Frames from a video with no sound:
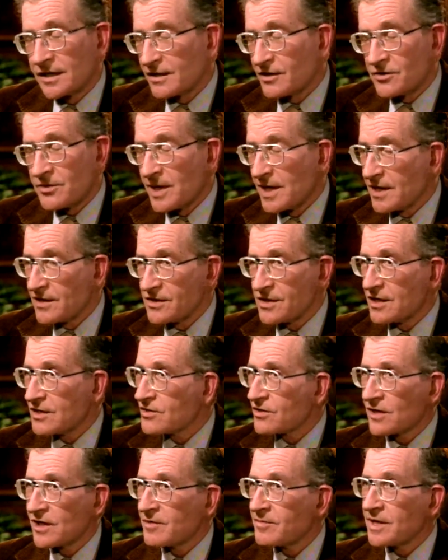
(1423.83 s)
20th
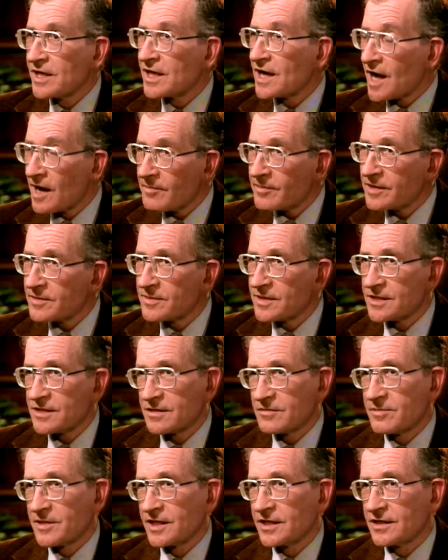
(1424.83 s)
century and be an optimist,
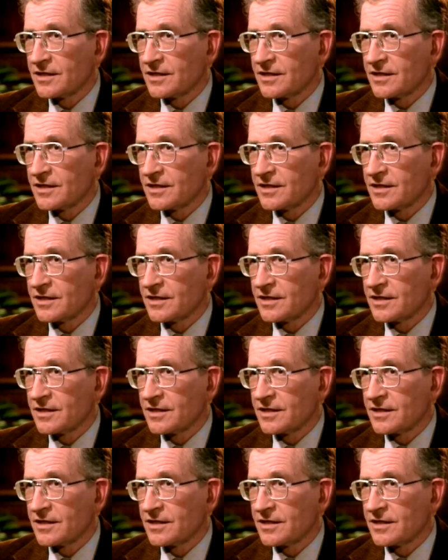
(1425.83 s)
but